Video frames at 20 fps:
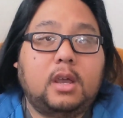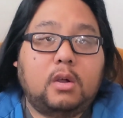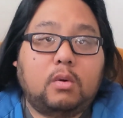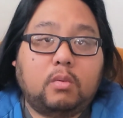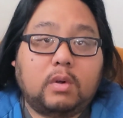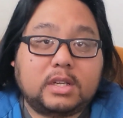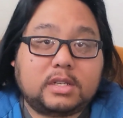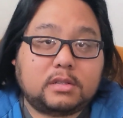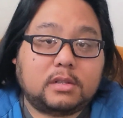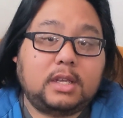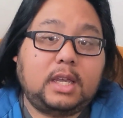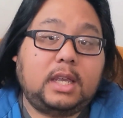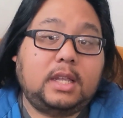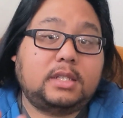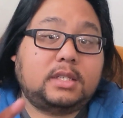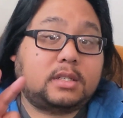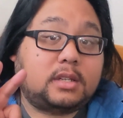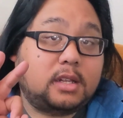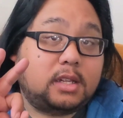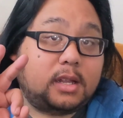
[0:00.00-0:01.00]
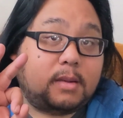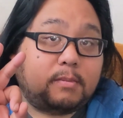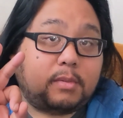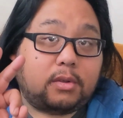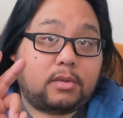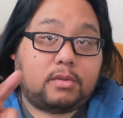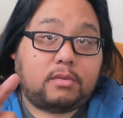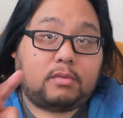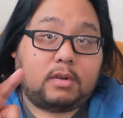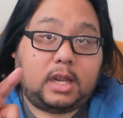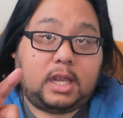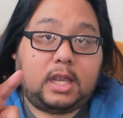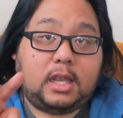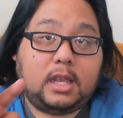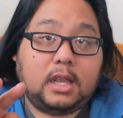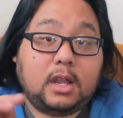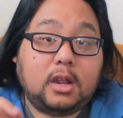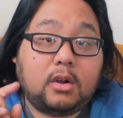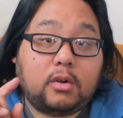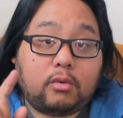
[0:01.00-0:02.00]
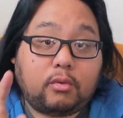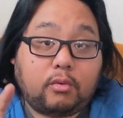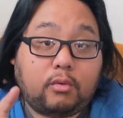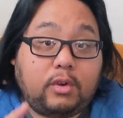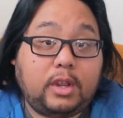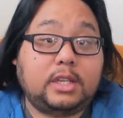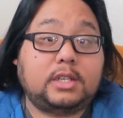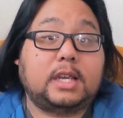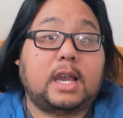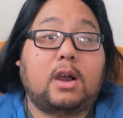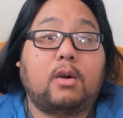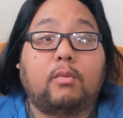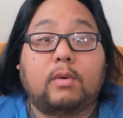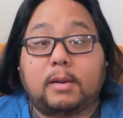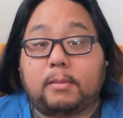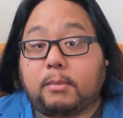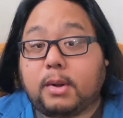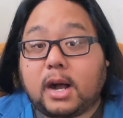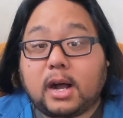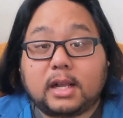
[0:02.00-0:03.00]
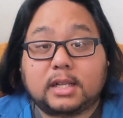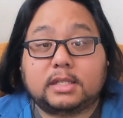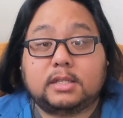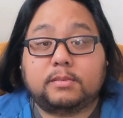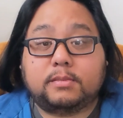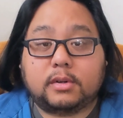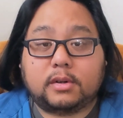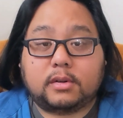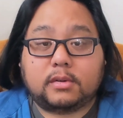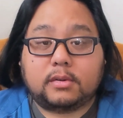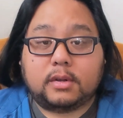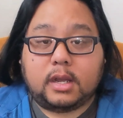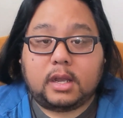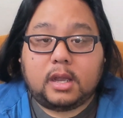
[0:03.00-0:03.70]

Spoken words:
Which leads to number 3, reach out when possible.